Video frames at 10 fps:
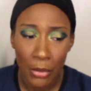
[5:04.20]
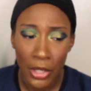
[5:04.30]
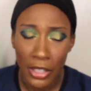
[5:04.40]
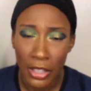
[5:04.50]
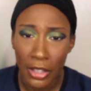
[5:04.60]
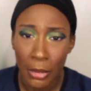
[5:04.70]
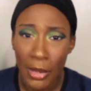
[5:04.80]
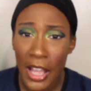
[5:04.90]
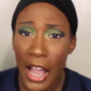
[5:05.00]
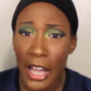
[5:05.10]
But um,
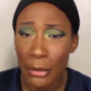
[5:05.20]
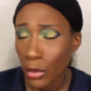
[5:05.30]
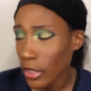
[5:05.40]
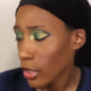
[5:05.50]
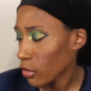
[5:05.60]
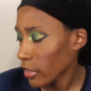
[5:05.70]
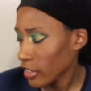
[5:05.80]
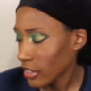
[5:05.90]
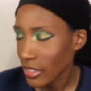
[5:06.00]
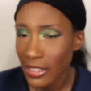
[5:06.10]
I didn't bring that over here
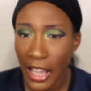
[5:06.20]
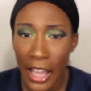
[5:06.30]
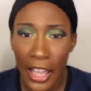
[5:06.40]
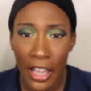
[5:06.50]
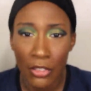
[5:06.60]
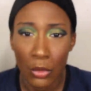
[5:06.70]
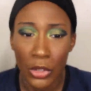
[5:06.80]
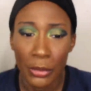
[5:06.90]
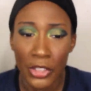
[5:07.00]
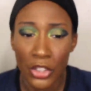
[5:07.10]
just because I haven't
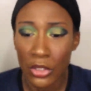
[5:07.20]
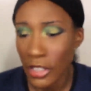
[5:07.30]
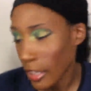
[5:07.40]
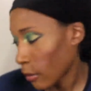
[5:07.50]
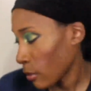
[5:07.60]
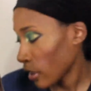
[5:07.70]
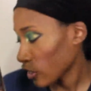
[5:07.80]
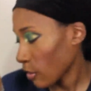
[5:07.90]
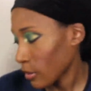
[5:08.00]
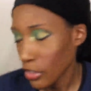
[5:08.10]
really been using it that
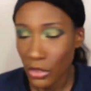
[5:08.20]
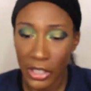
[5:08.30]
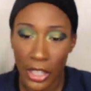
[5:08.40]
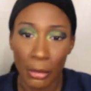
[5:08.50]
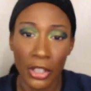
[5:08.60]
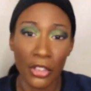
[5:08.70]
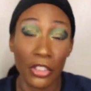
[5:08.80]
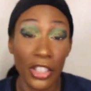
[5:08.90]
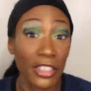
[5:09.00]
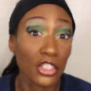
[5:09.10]
much. I've been using a couple of other
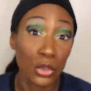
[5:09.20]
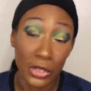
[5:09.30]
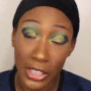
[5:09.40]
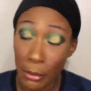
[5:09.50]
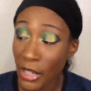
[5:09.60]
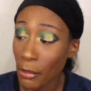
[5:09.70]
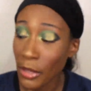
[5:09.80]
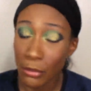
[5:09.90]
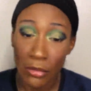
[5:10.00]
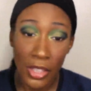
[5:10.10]
things that you'll see in a minute.
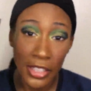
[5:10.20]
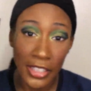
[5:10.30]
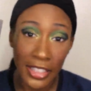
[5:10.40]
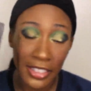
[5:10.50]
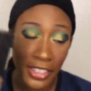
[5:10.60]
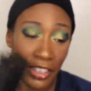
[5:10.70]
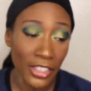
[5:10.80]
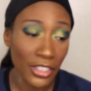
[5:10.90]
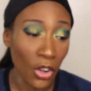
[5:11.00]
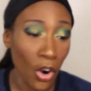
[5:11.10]
But yes,
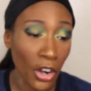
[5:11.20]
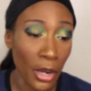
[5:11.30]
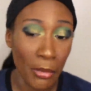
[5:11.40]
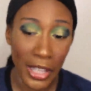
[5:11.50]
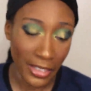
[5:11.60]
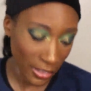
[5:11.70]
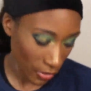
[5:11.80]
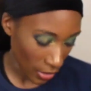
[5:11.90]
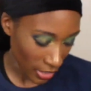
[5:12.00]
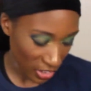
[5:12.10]
these are amazing
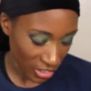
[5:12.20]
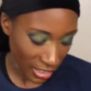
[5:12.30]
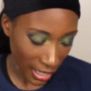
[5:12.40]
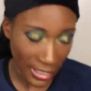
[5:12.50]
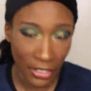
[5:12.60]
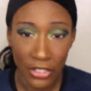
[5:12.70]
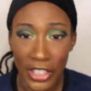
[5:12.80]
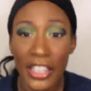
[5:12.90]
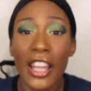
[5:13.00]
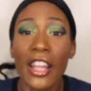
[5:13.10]
foundations that I
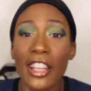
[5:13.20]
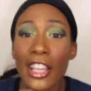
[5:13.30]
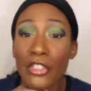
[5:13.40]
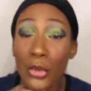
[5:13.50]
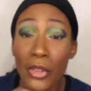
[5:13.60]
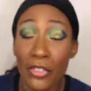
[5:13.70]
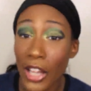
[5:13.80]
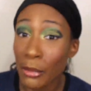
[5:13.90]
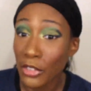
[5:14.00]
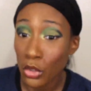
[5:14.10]
definitely, if you can
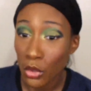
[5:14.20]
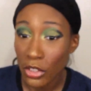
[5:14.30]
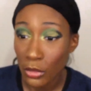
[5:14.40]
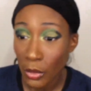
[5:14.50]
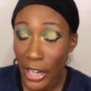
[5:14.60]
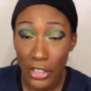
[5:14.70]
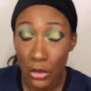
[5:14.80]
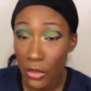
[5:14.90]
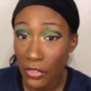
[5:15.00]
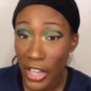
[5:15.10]
find them at your Nordstrom Frag and
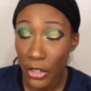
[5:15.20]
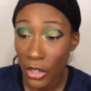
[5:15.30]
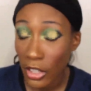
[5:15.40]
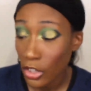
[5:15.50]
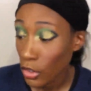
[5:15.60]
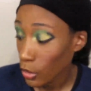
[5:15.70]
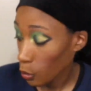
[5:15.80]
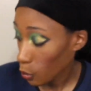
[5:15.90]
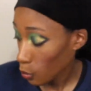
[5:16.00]
you can find your color, girl,